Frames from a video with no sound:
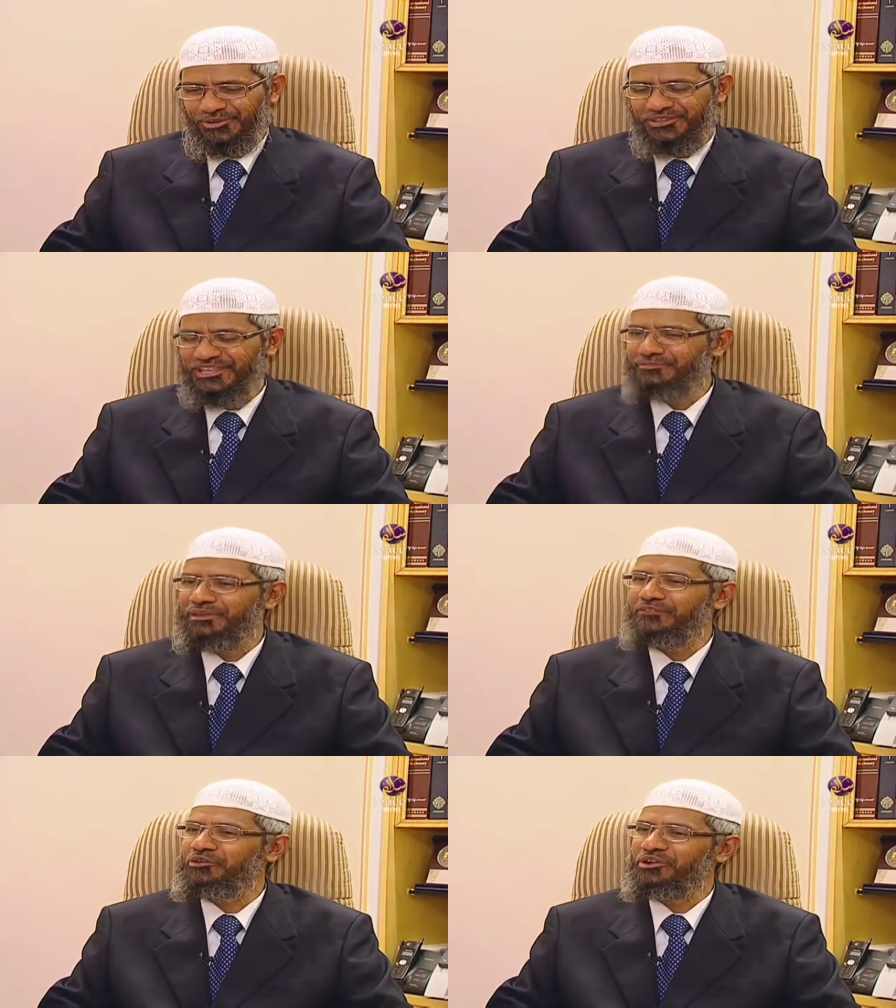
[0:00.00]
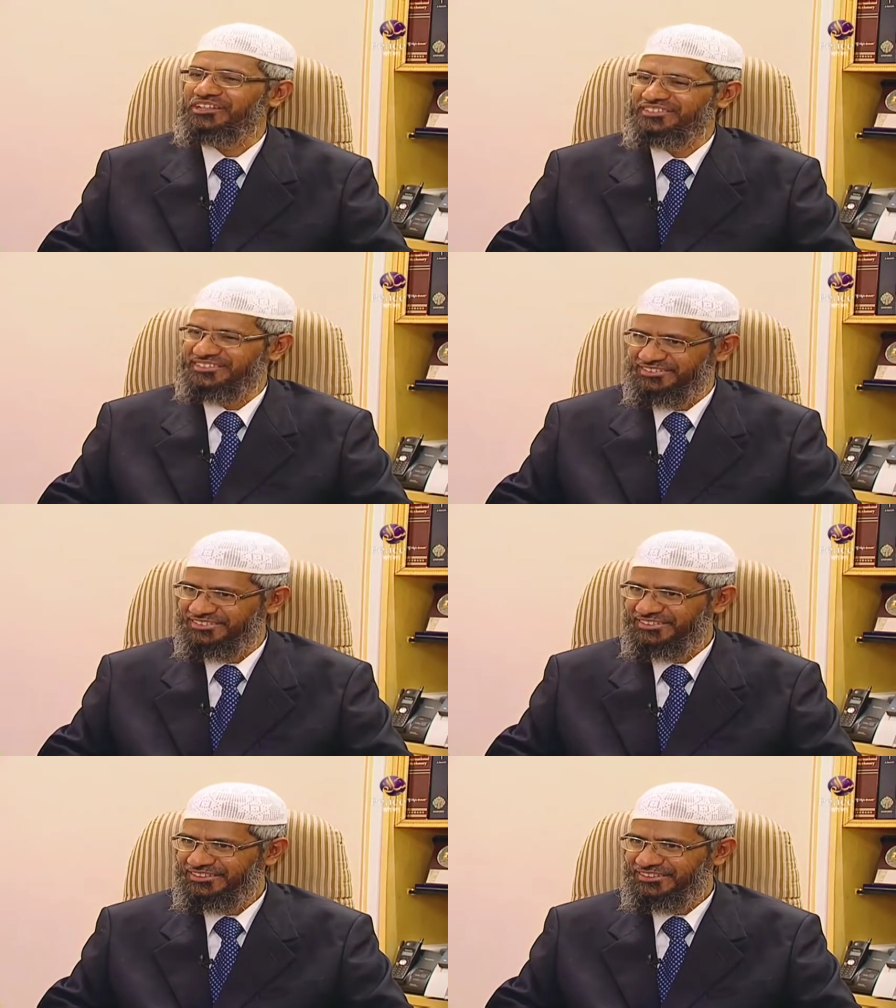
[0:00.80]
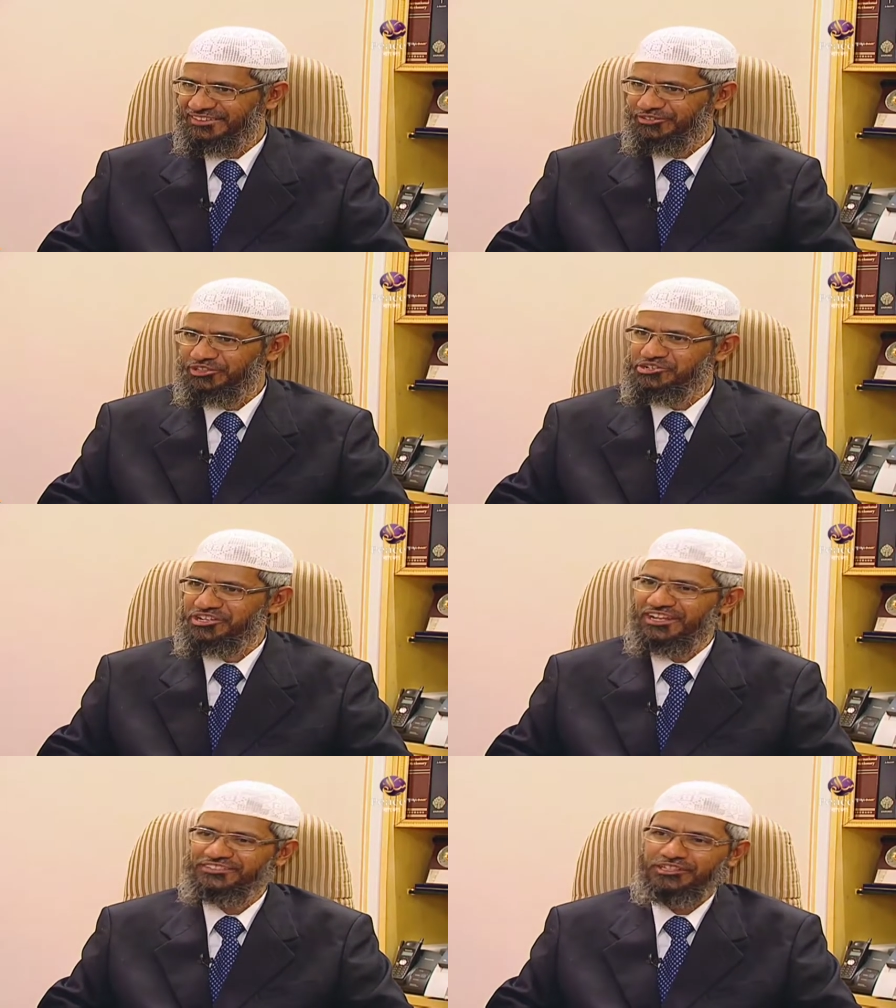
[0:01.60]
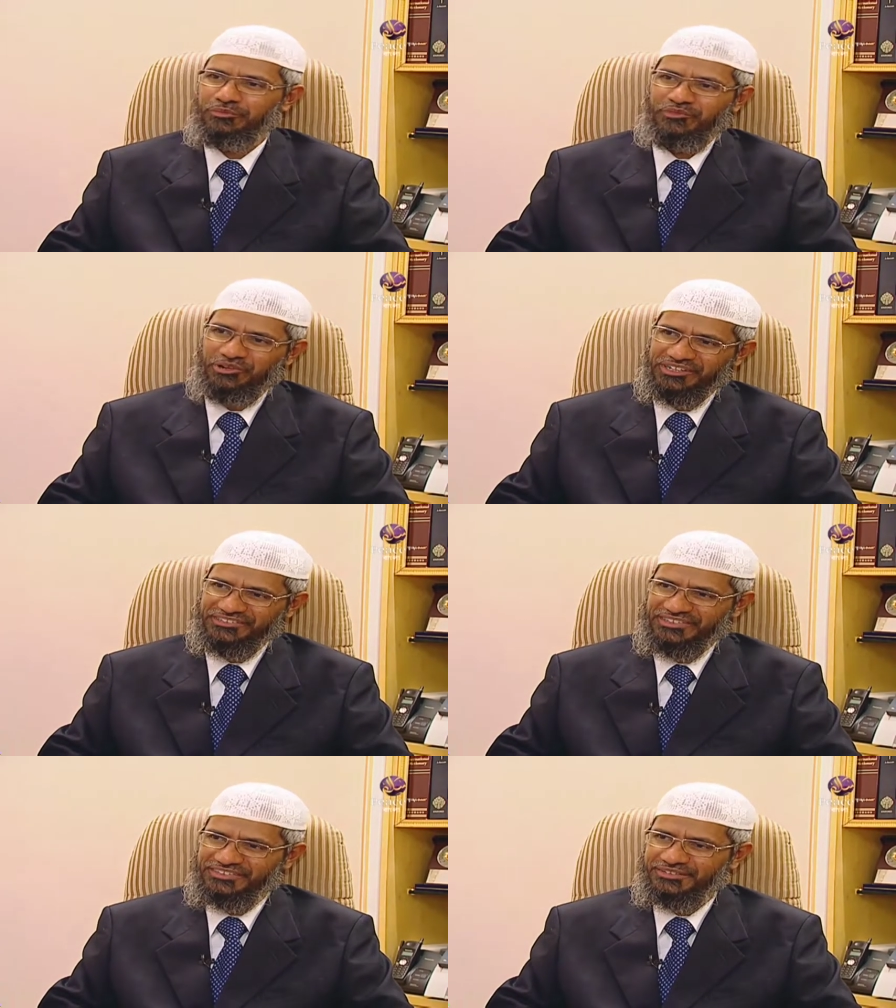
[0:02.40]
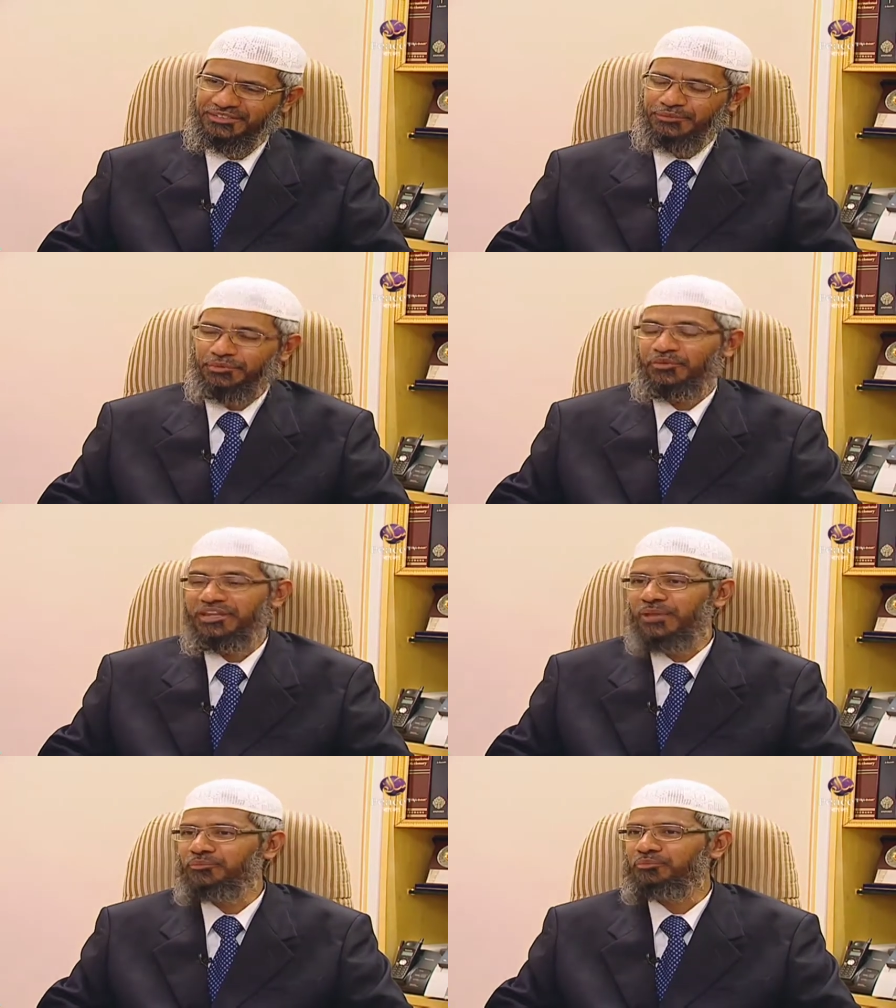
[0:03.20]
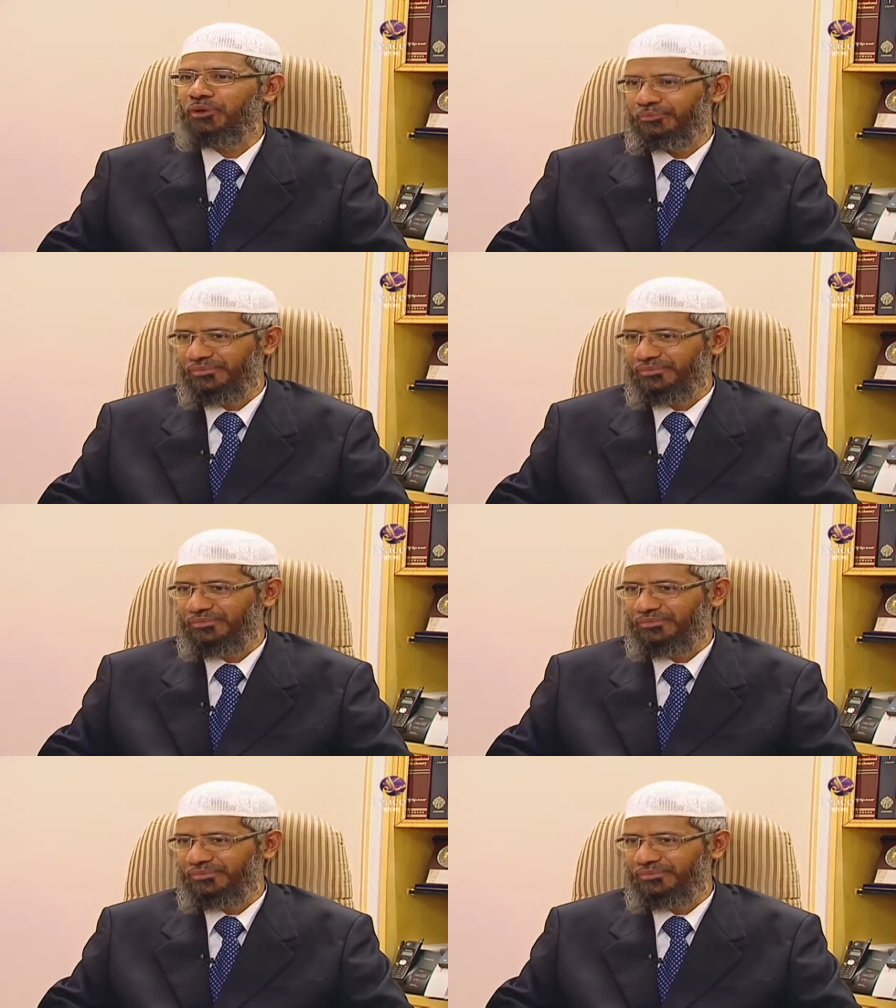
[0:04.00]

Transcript: because he had many video cassettes. So initially, I had seen him on video cassettes. But when he came to